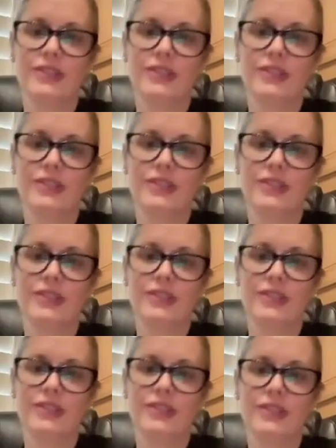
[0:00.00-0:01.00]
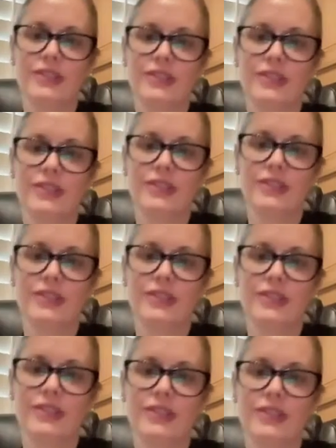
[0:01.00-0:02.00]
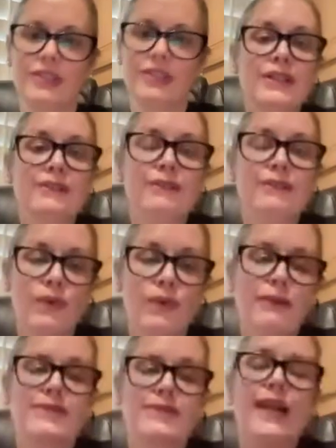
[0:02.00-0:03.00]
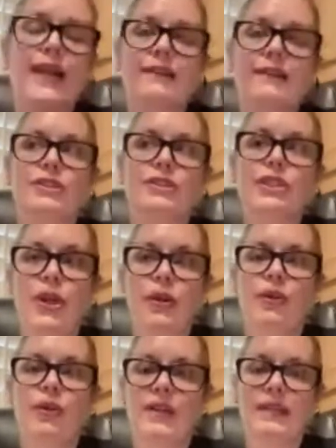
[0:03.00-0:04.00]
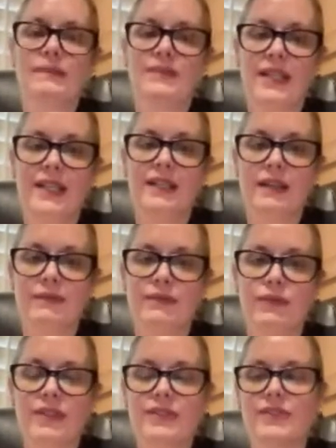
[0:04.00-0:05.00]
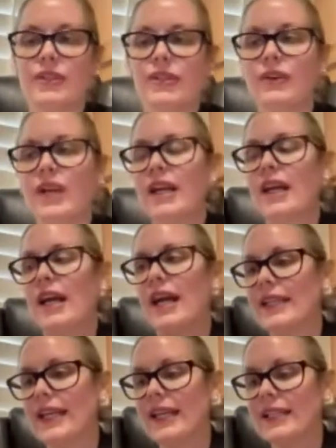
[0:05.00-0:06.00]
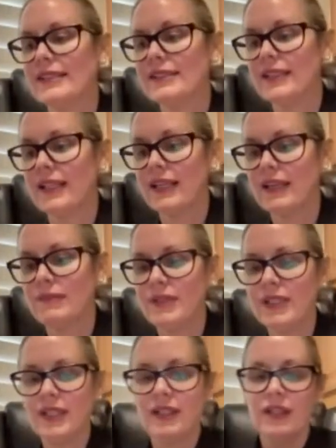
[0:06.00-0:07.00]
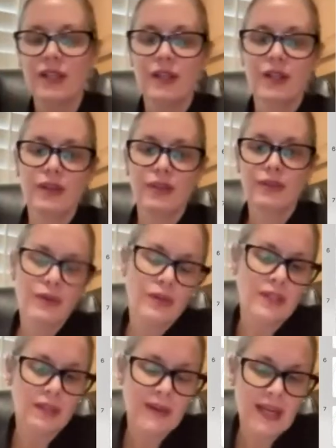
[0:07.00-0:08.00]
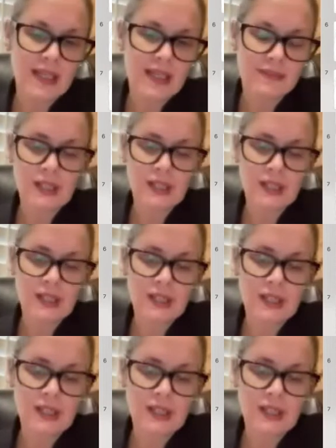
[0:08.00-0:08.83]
It has to be intentional, and it has to be informed. I have to know what I'm signing up for. So I can't be thrown in the back of a car,